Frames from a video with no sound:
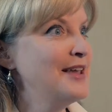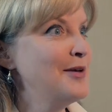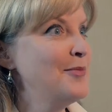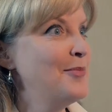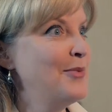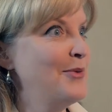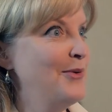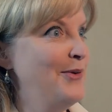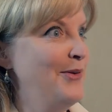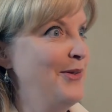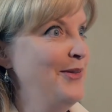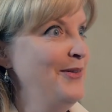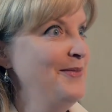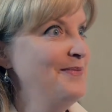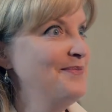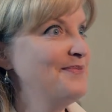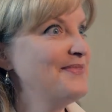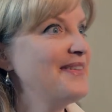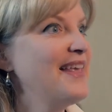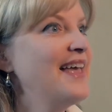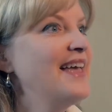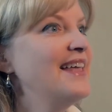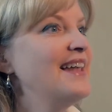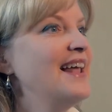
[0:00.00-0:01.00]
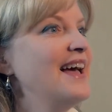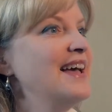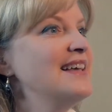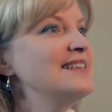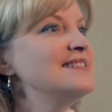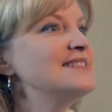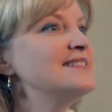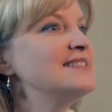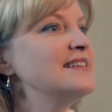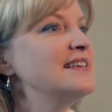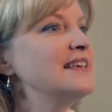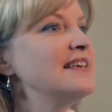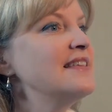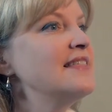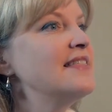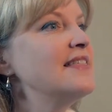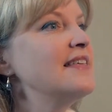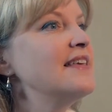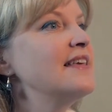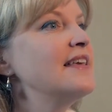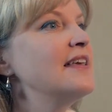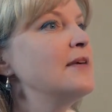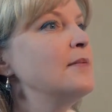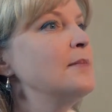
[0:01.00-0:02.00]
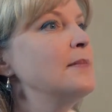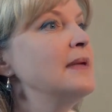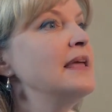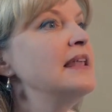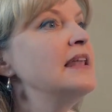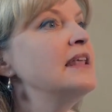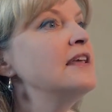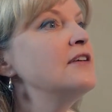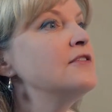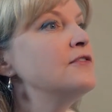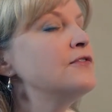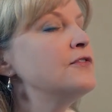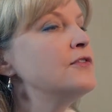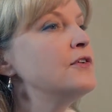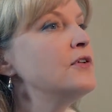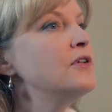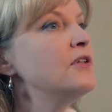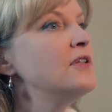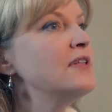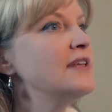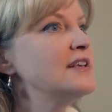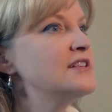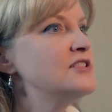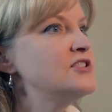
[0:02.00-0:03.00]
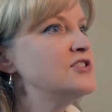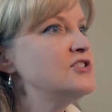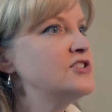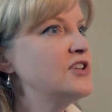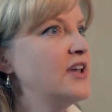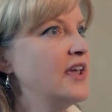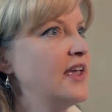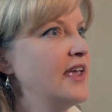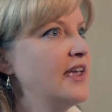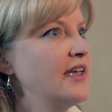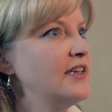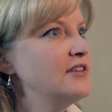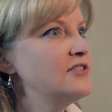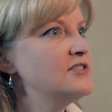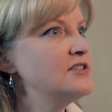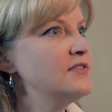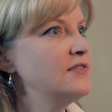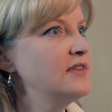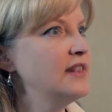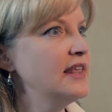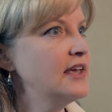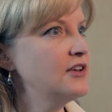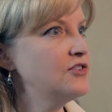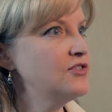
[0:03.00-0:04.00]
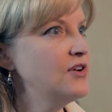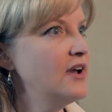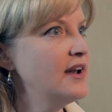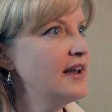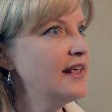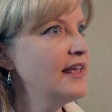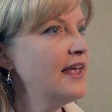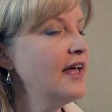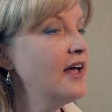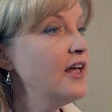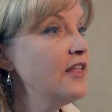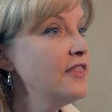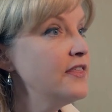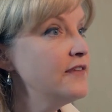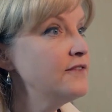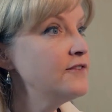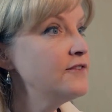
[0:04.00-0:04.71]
April, and I see the meaningful exchange of electronic health